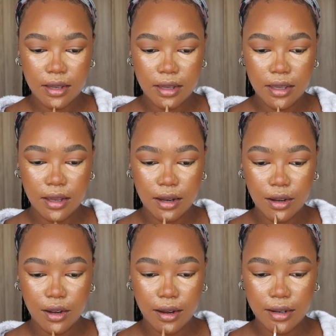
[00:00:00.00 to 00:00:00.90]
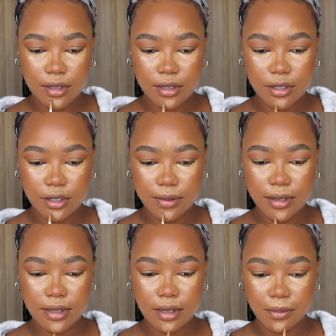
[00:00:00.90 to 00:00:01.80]
Yeah, God is
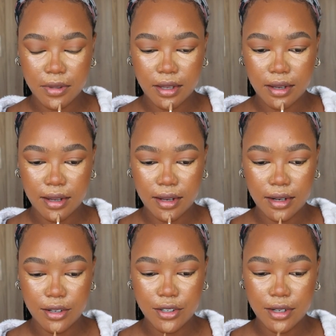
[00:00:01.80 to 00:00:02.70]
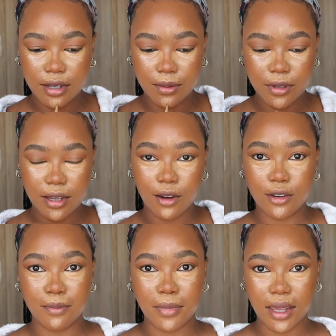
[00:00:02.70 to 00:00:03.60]
doing something, like, literally,
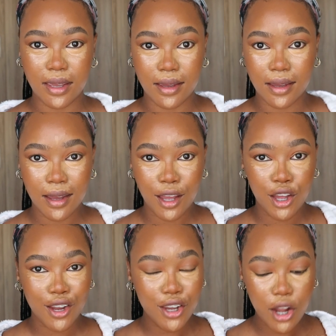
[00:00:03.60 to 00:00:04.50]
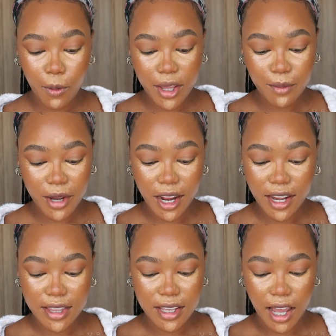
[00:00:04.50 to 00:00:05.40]
without me knowing about
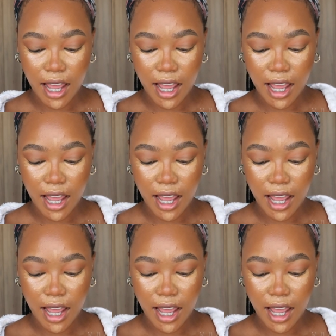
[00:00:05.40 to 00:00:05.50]
anything.